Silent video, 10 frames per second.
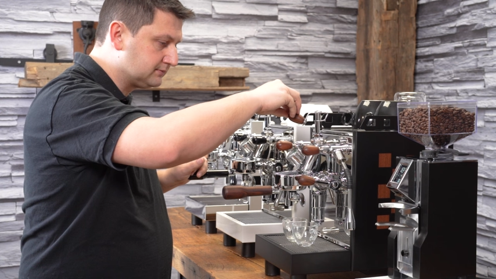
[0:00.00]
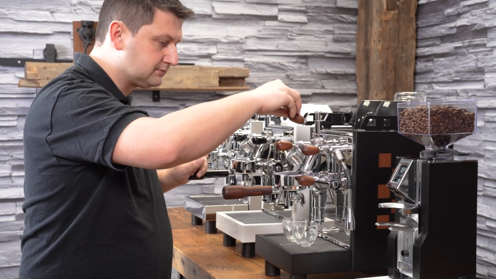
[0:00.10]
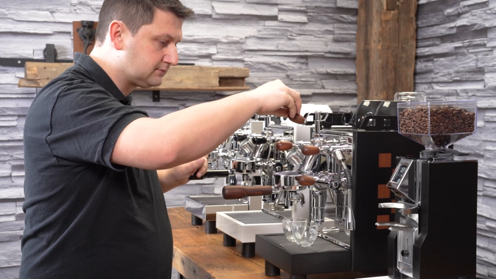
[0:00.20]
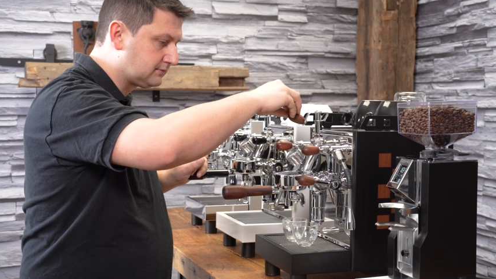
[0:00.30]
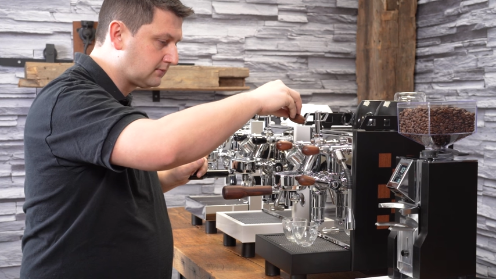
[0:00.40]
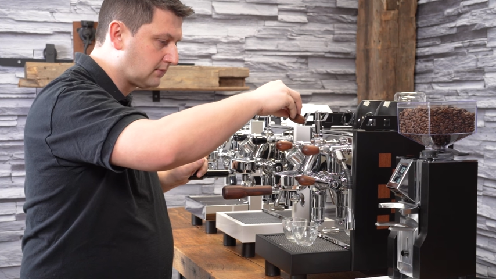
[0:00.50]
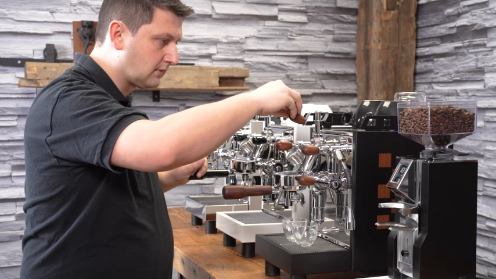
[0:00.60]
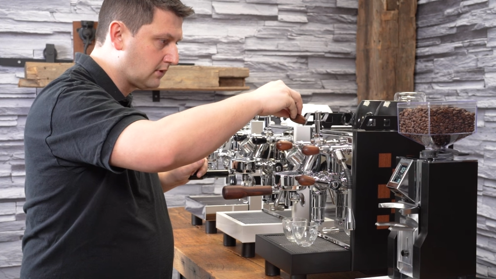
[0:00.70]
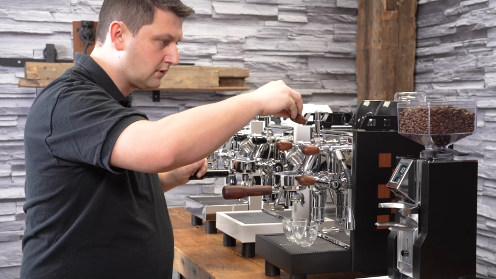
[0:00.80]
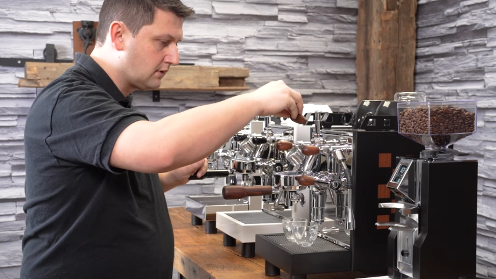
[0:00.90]

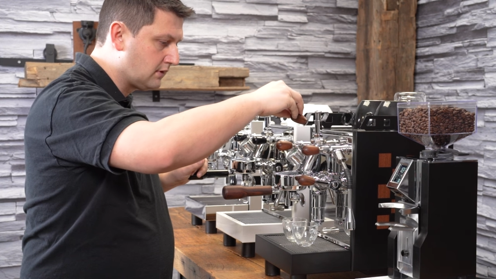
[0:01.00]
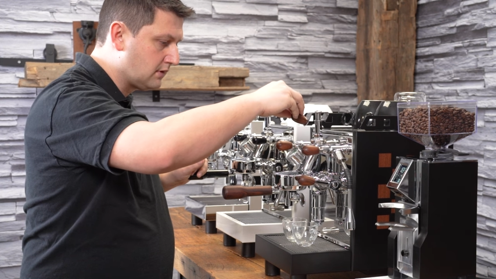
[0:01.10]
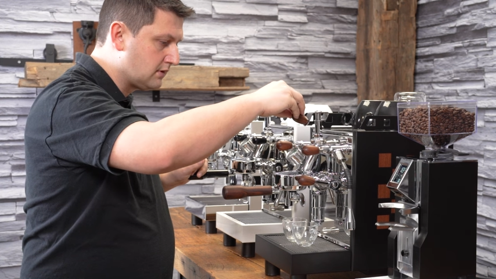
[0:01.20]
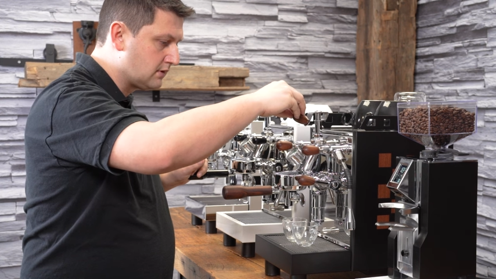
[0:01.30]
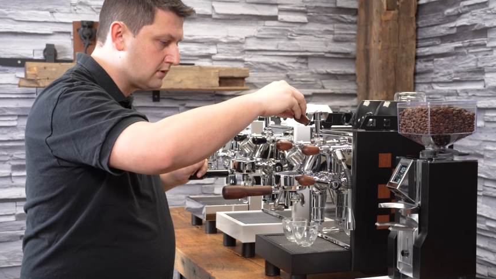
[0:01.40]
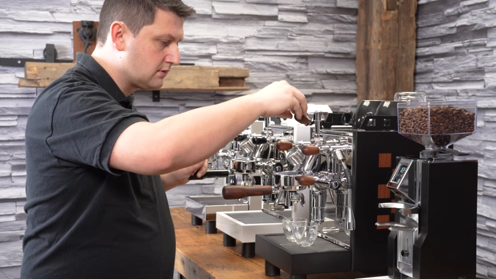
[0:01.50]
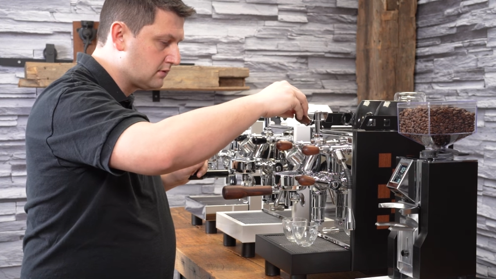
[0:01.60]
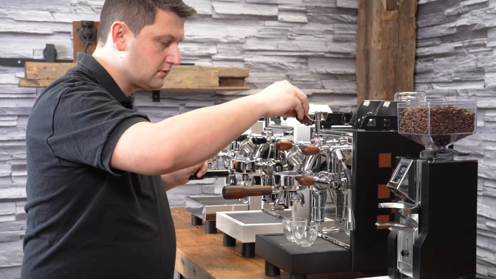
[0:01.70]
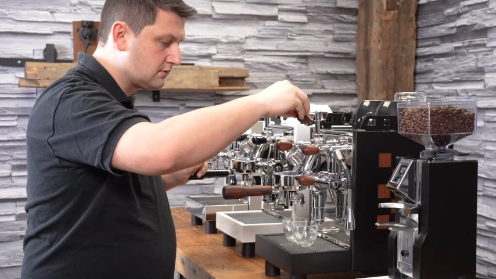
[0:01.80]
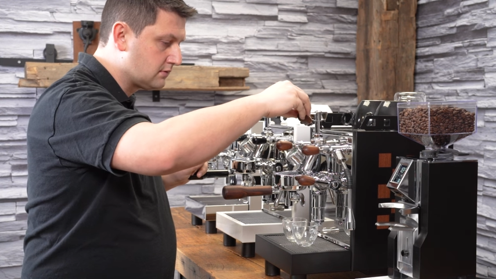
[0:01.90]

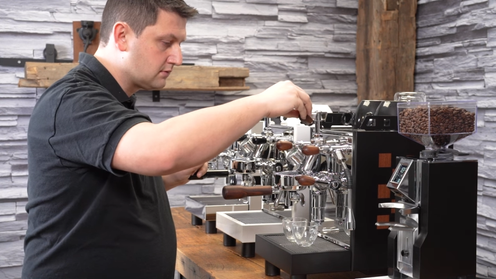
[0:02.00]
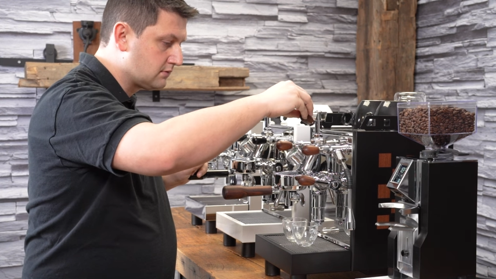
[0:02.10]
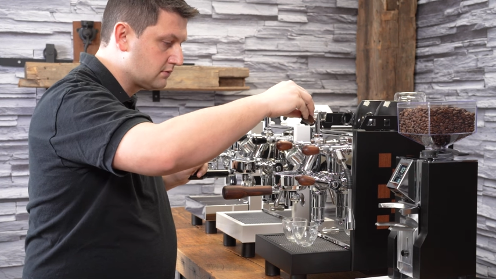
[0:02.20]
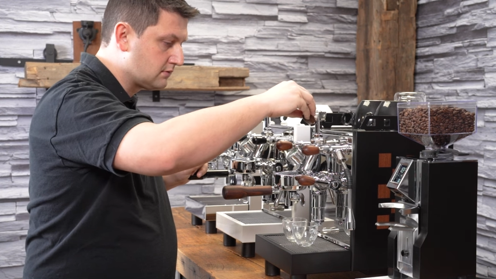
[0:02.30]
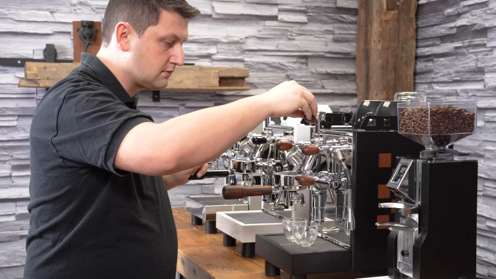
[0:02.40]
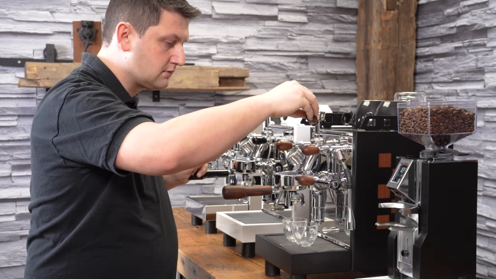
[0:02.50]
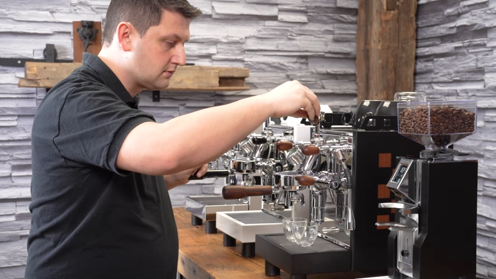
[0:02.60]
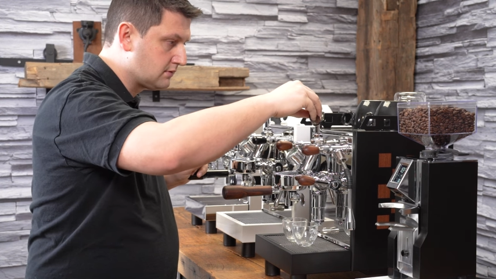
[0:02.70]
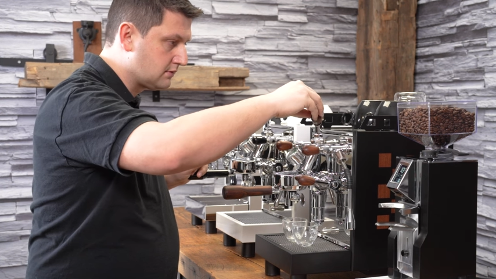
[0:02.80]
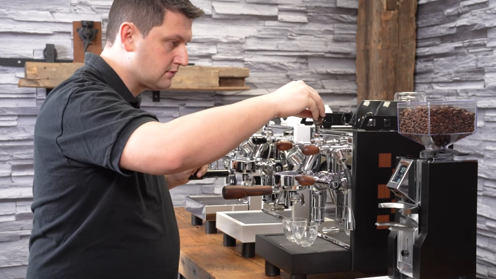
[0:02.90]

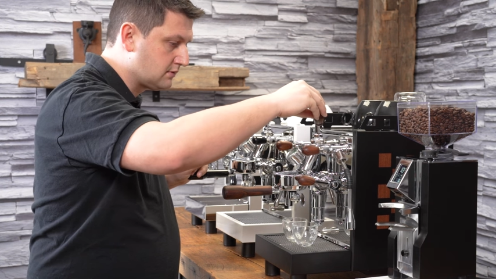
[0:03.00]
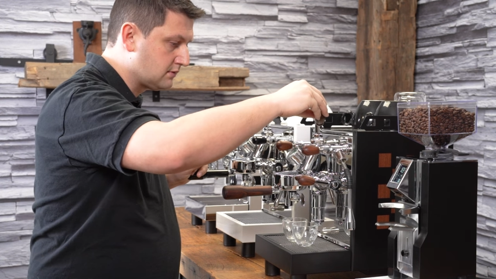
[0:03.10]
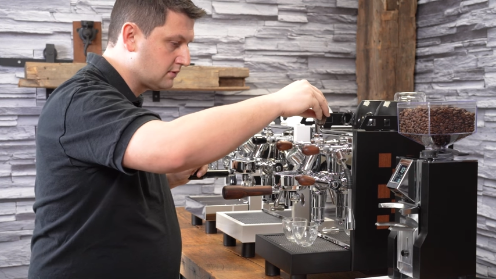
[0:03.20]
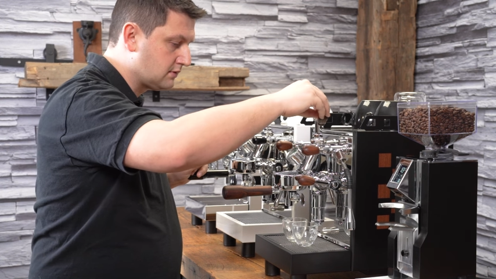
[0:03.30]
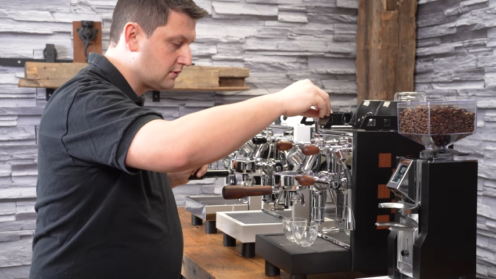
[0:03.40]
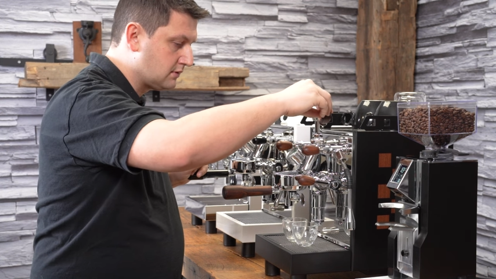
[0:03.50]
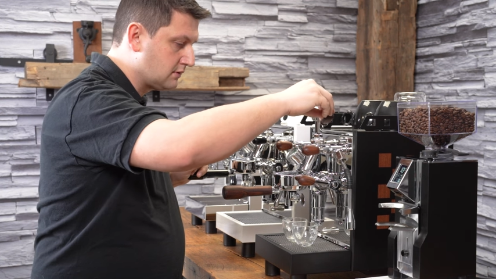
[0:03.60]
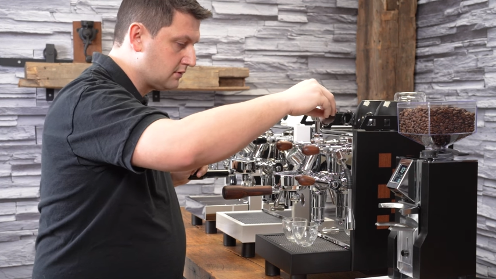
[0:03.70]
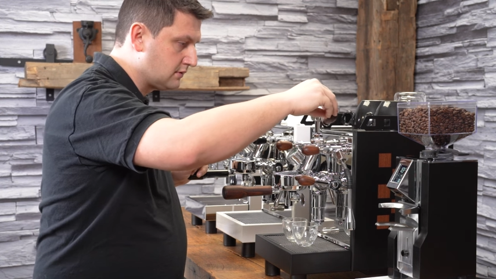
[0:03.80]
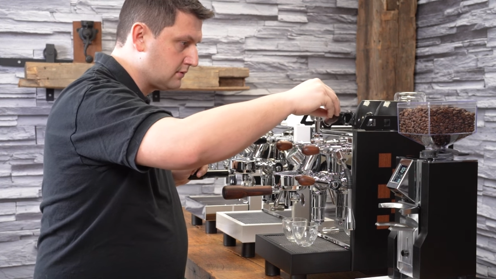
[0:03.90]

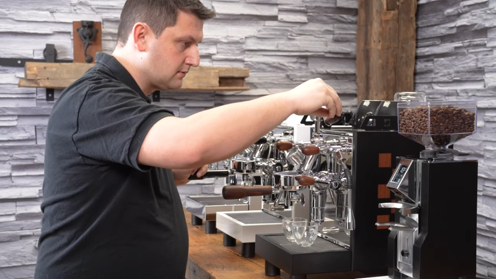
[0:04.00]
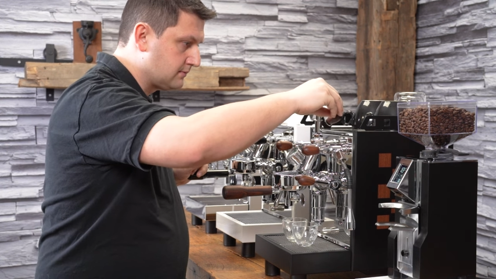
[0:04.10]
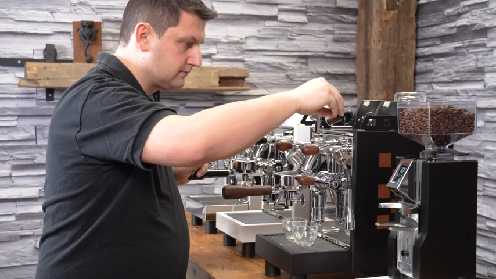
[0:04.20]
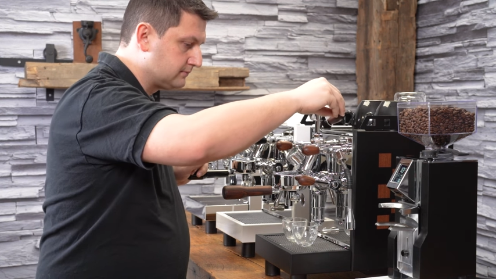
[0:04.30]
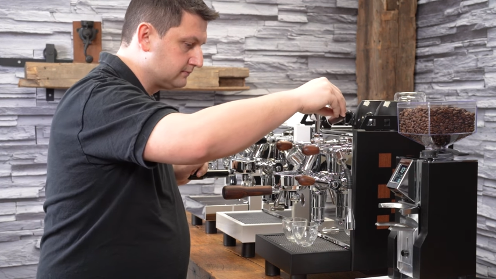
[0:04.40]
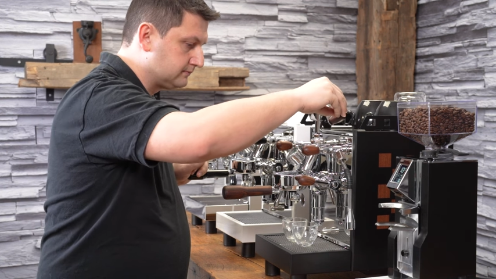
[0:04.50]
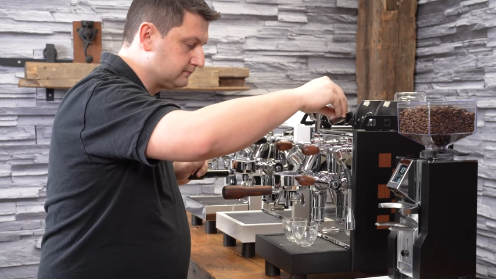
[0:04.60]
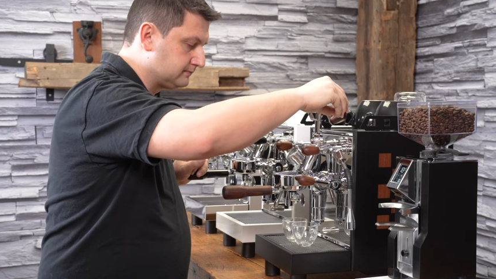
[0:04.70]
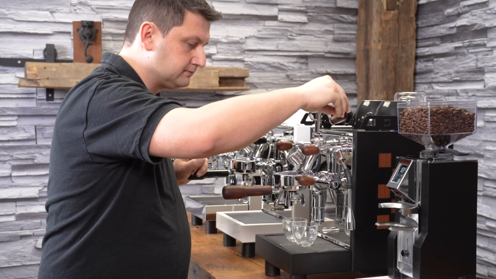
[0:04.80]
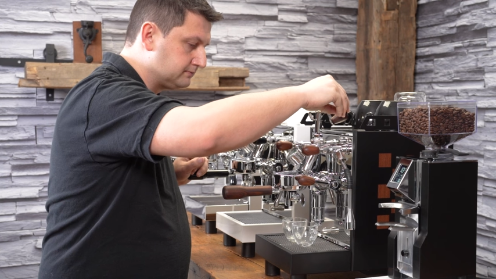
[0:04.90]

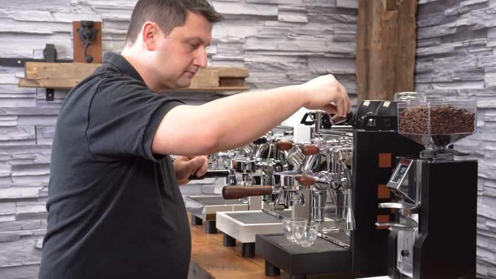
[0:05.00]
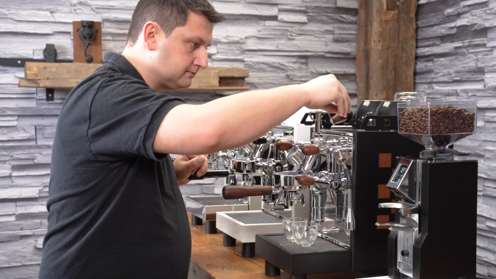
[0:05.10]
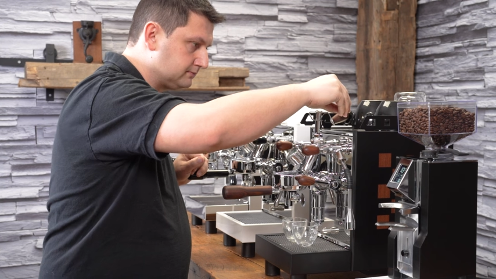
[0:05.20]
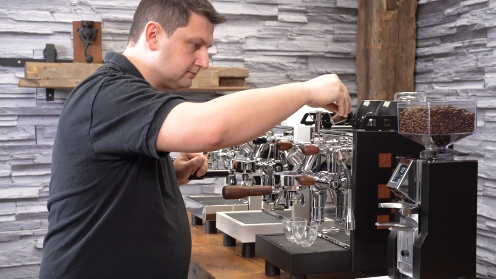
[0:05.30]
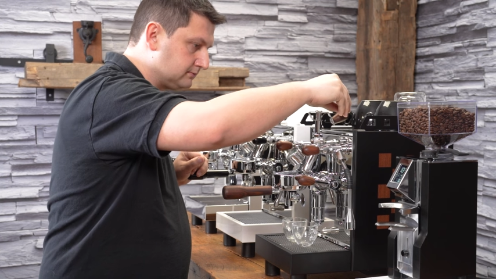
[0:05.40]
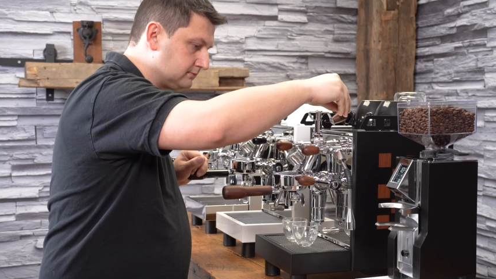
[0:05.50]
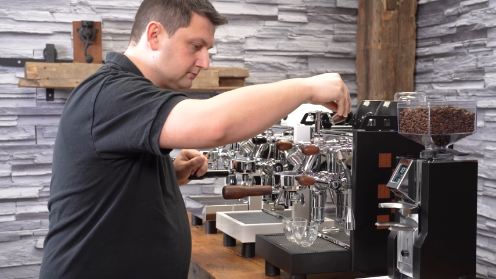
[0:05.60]
(no one is talking)